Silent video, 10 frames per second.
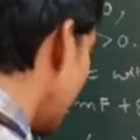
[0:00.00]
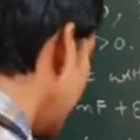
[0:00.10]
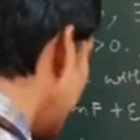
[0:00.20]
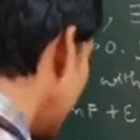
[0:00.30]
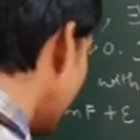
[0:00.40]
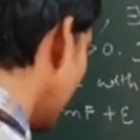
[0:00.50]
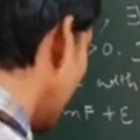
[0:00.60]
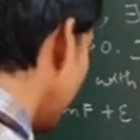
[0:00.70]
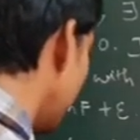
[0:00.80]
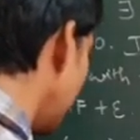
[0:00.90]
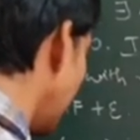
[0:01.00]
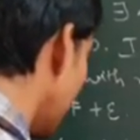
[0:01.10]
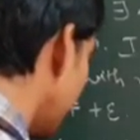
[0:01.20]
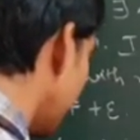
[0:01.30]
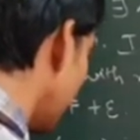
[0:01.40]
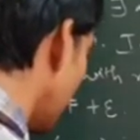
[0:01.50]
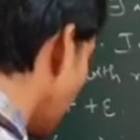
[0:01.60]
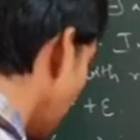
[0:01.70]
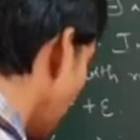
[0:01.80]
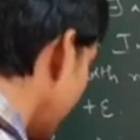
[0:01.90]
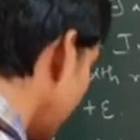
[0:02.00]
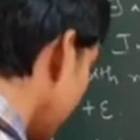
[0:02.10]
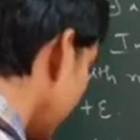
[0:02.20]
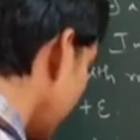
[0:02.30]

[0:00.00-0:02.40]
integral of f over